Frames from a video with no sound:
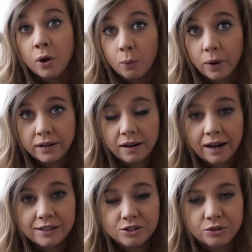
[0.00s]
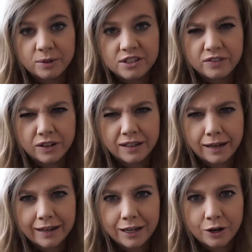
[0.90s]
one night to almost feeling
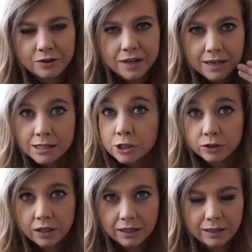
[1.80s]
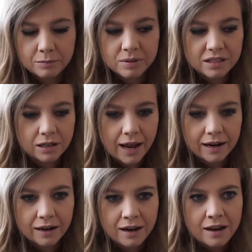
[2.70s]
like he got kissed on the lips,
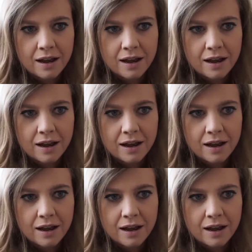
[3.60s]
like